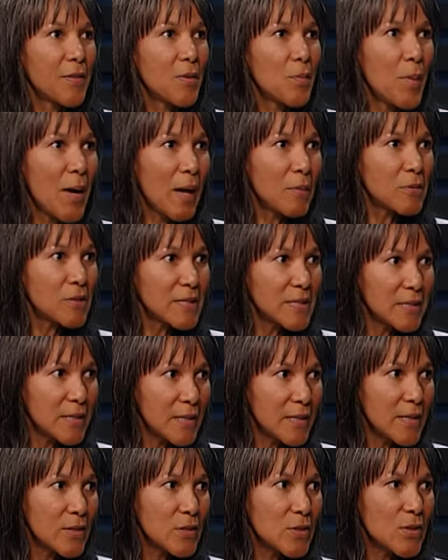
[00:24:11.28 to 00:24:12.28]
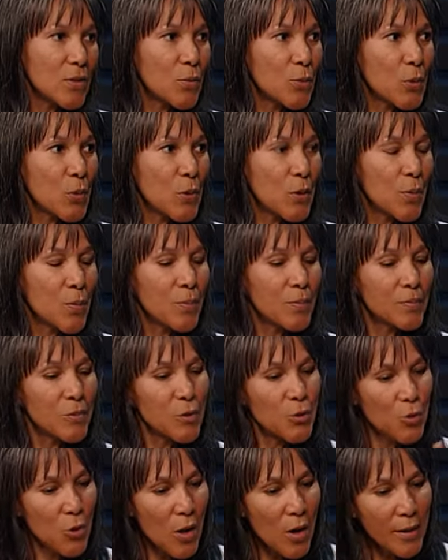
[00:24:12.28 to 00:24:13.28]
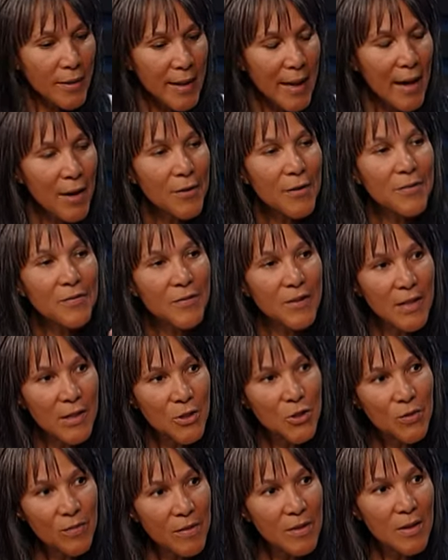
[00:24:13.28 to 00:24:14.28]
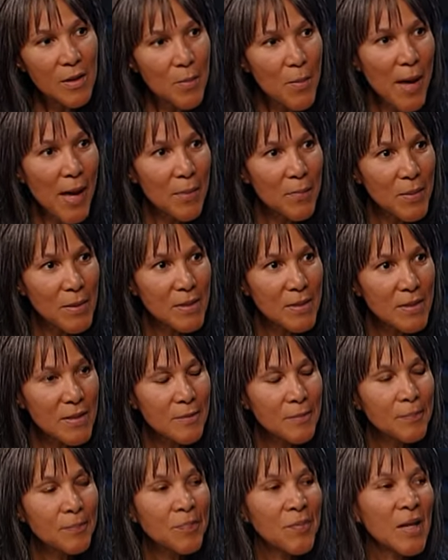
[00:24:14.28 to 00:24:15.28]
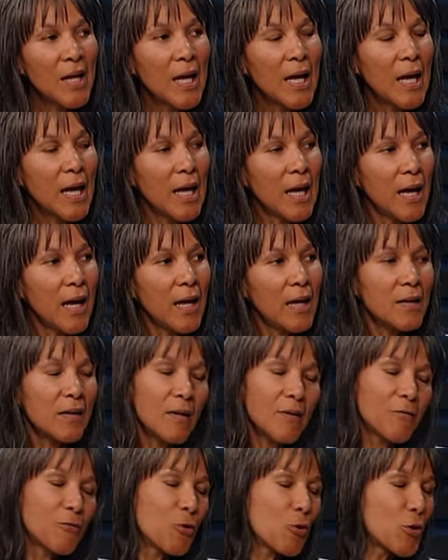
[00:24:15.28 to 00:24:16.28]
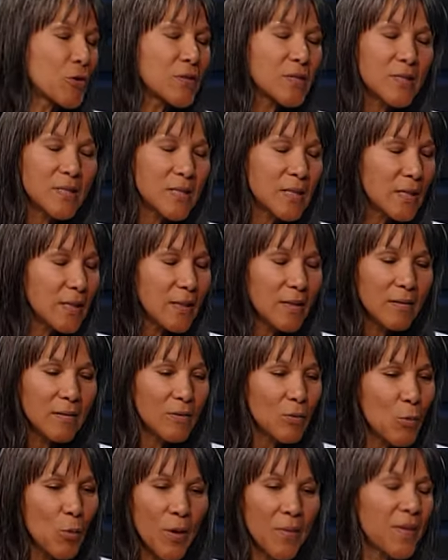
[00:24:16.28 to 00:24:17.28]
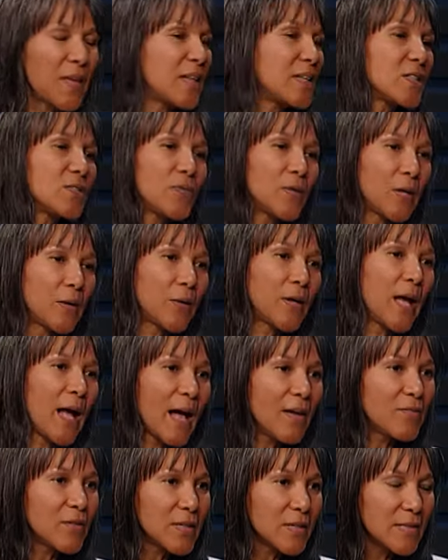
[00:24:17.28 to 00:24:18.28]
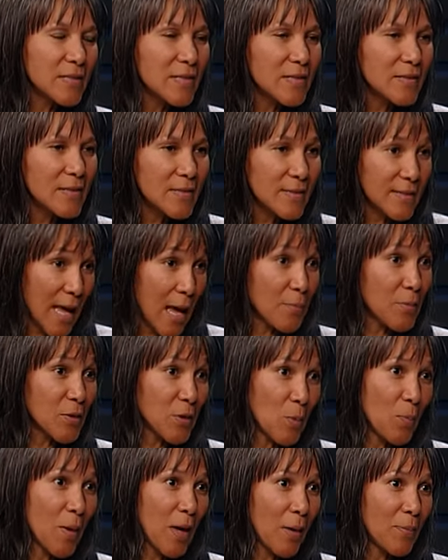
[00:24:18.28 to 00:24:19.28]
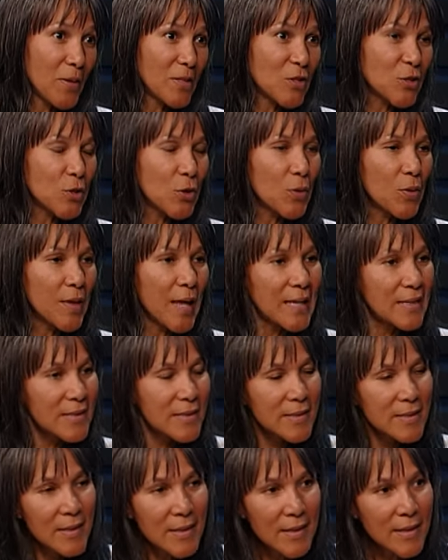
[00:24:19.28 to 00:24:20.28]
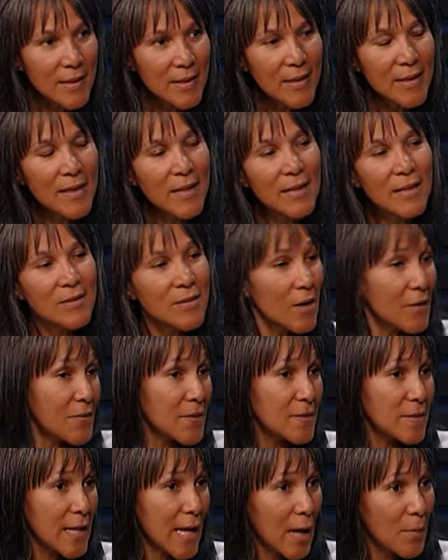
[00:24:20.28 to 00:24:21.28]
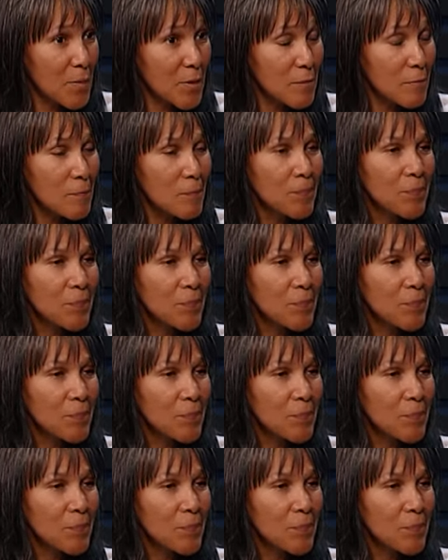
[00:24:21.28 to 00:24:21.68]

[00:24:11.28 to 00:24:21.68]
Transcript: the Bible studies were drawn out of each of the commandments, and of course, the, the one that is very obvious is the Sabbath commandment. So that study is on the Sabbath.